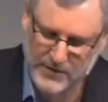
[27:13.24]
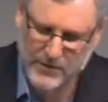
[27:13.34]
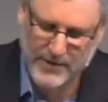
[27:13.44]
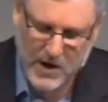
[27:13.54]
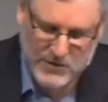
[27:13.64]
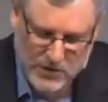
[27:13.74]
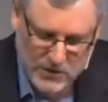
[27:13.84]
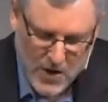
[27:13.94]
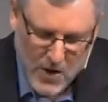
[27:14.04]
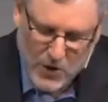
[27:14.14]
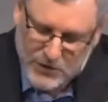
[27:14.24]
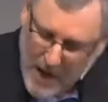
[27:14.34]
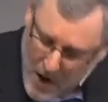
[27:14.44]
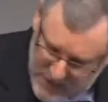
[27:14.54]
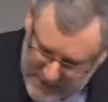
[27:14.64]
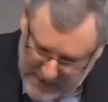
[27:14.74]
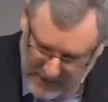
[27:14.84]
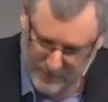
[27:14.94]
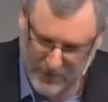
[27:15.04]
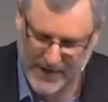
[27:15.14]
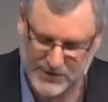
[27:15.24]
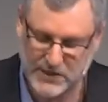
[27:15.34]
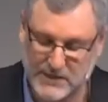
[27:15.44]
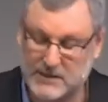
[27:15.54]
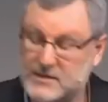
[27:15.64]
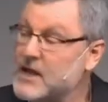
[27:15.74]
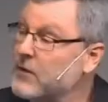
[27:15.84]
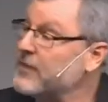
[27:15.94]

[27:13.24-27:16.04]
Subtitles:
and there are those who don't celebrate Jesus. There are